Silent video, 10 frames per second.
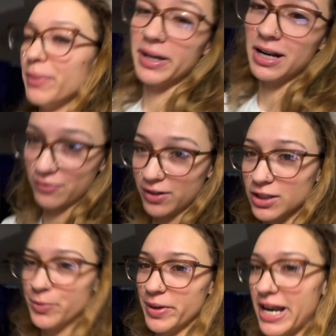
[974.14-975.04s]
been up for a
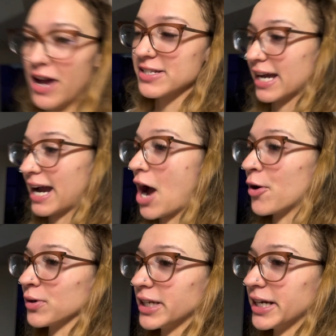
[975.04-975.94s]
little bit now. It's like an
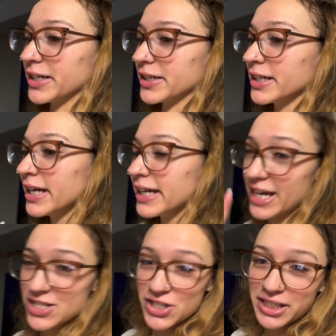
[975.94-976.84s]
hour later.
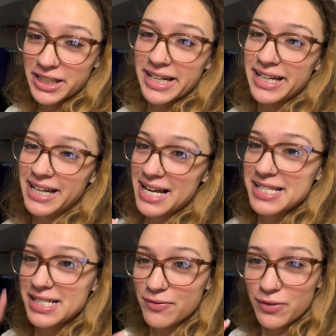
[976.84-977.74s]
Kitchen clean, got
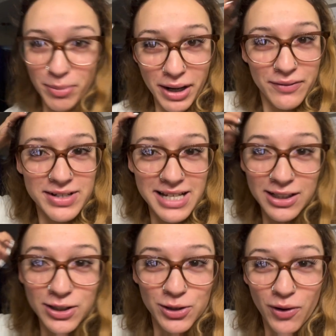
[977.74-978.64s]
stuff for breakfast. I
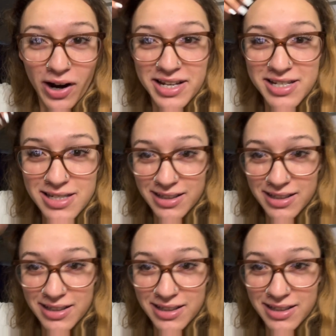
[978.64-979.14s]
look crazy.